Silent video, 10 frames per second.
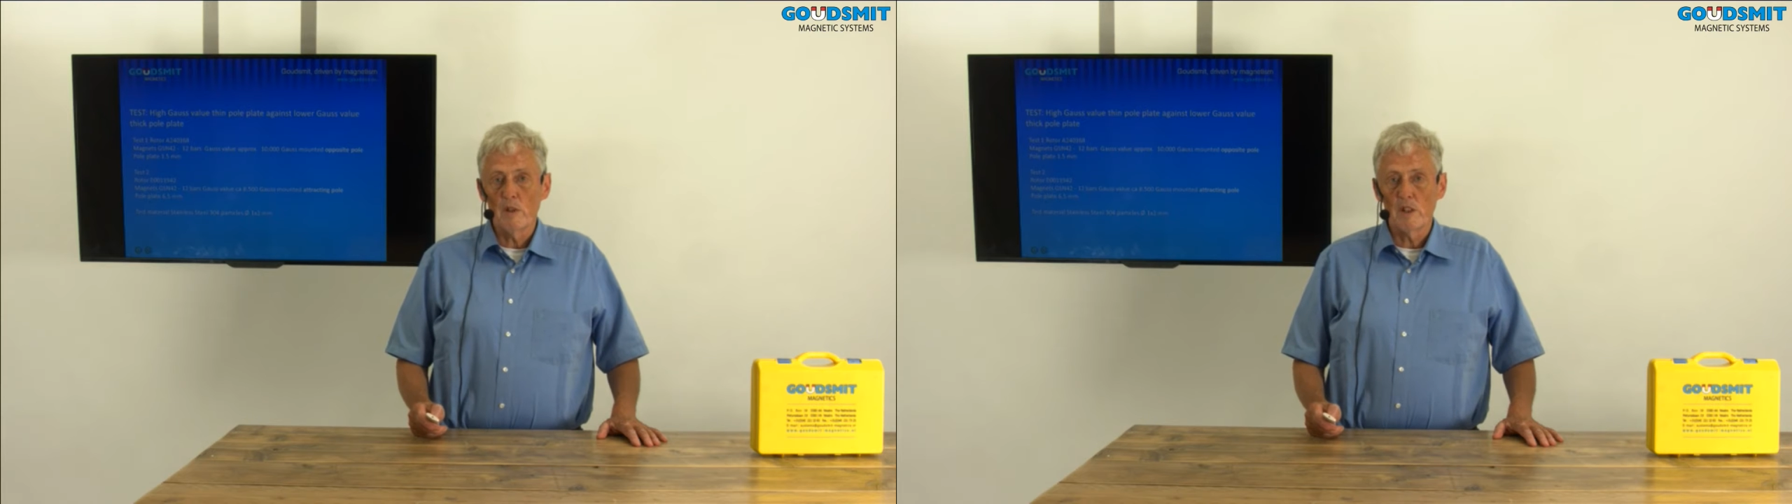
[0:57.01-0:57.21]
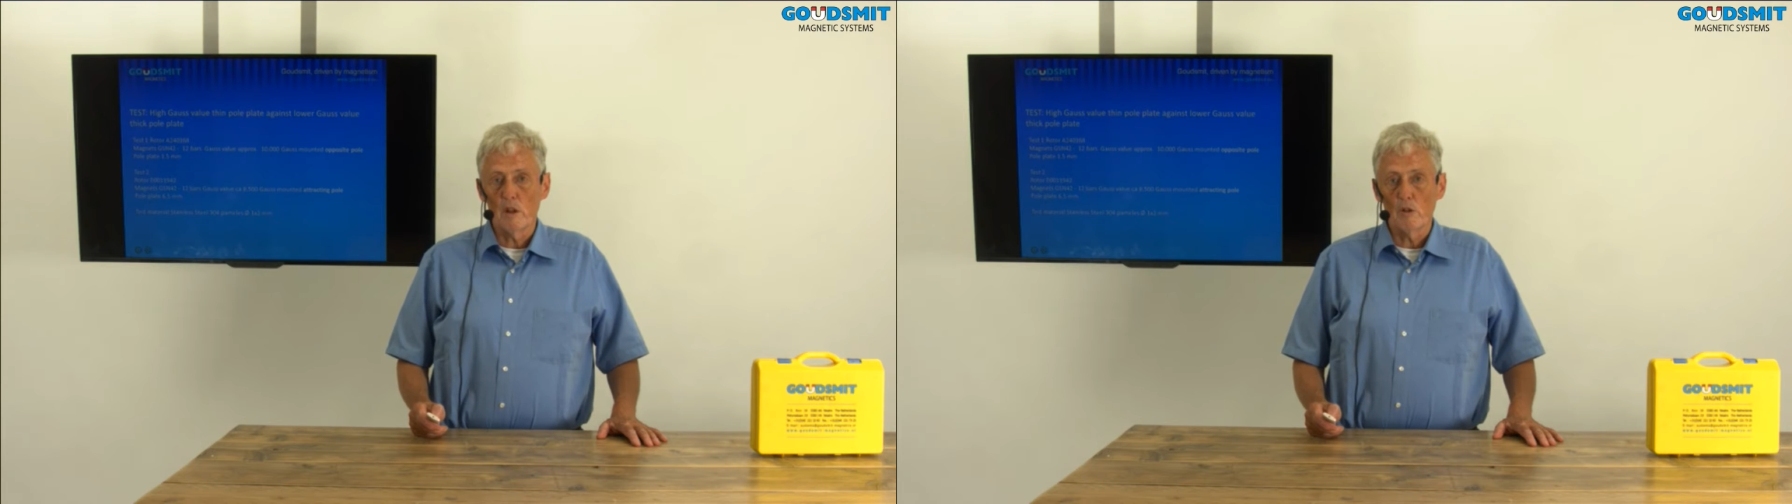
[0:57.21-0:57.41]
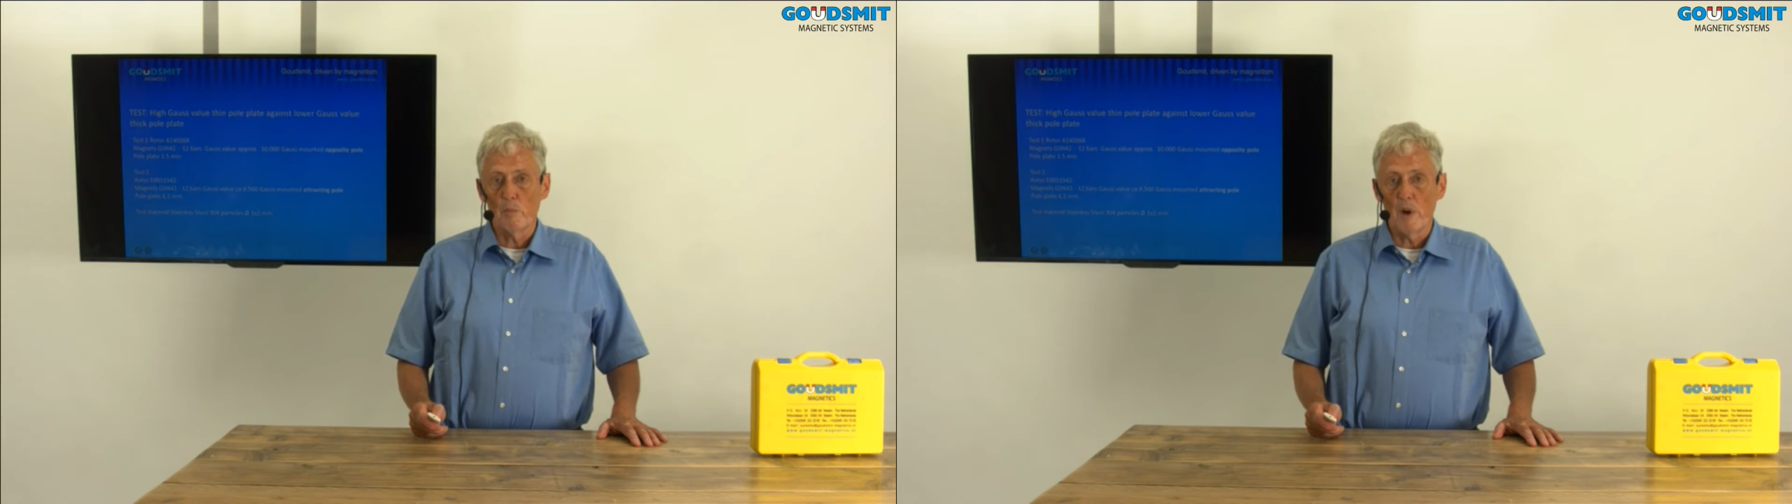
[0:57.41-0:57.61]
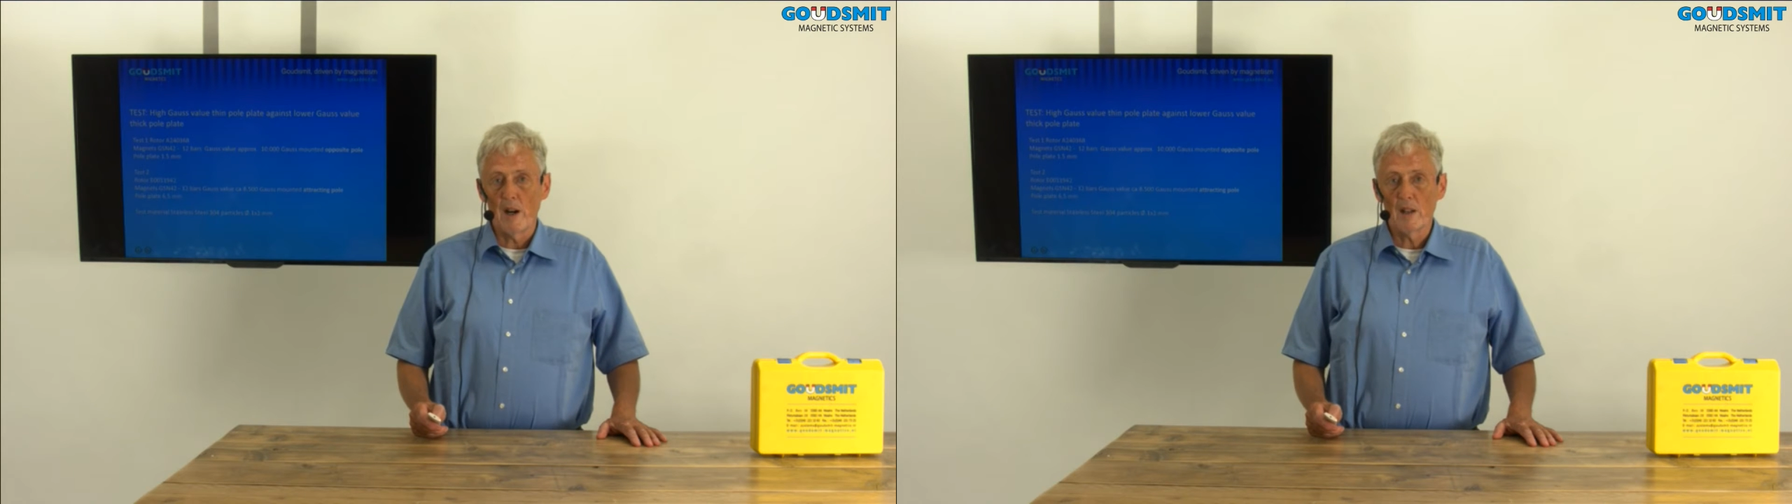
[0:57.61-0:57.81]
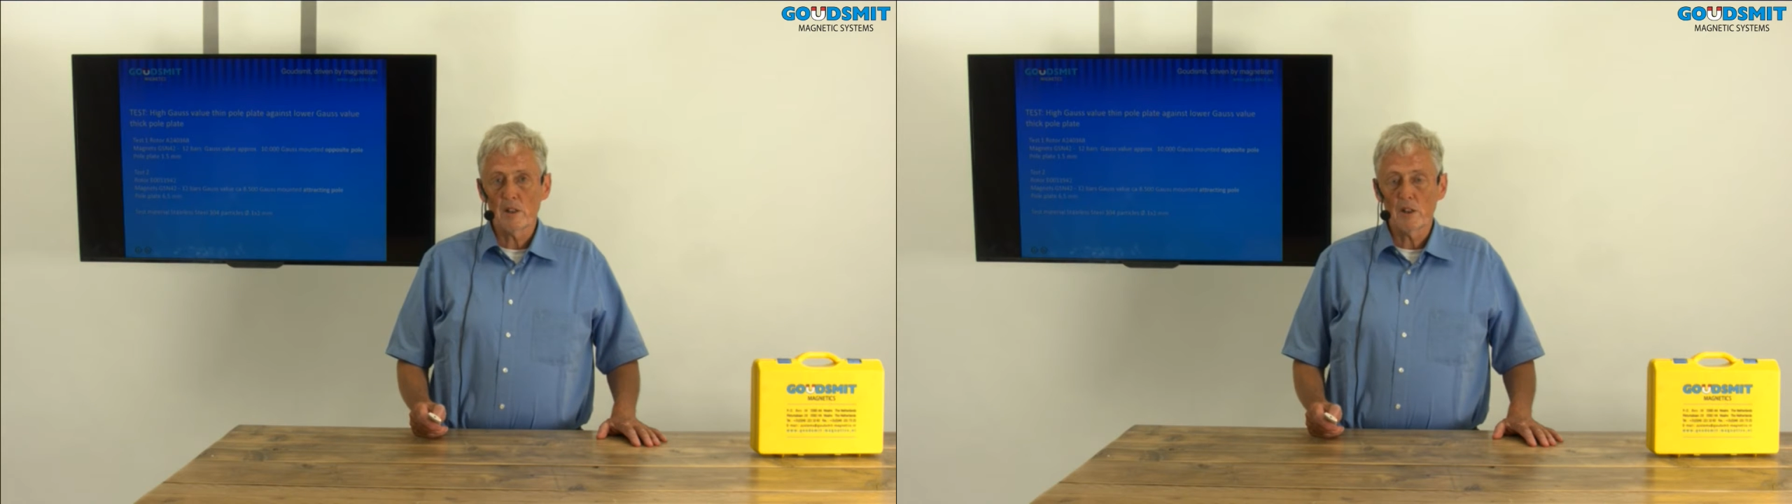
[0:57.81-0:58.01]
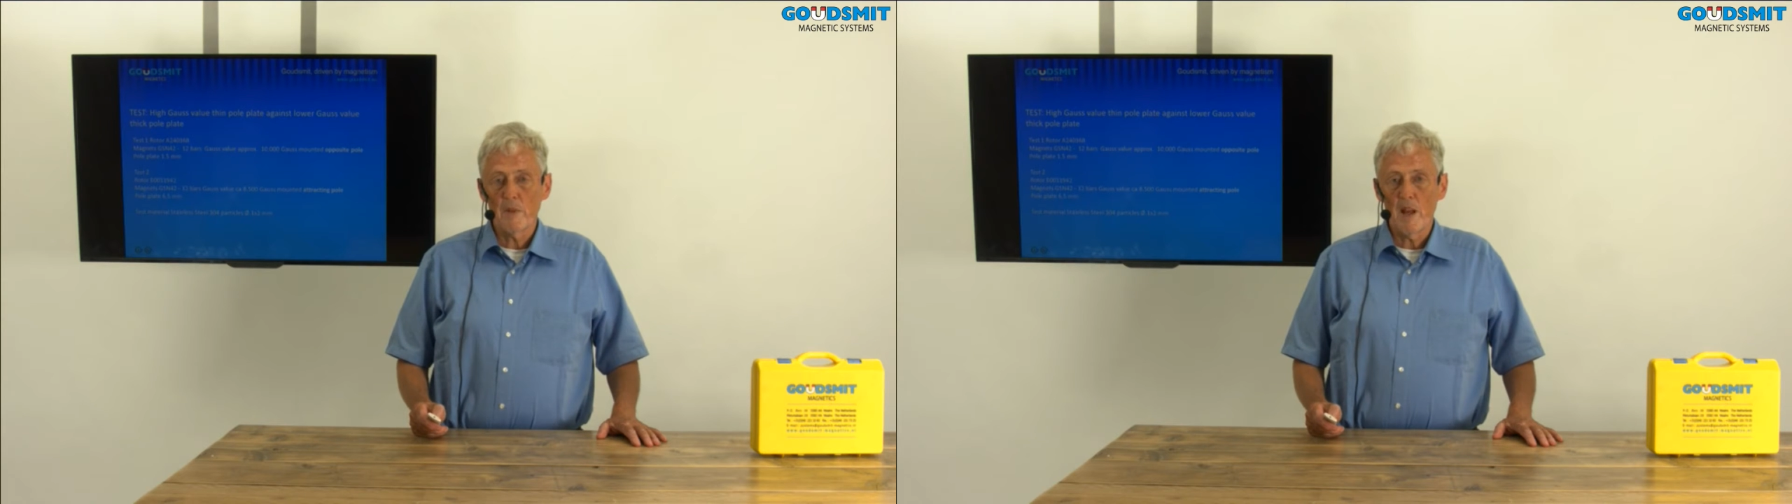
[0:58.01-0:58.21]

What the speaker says: with those bars,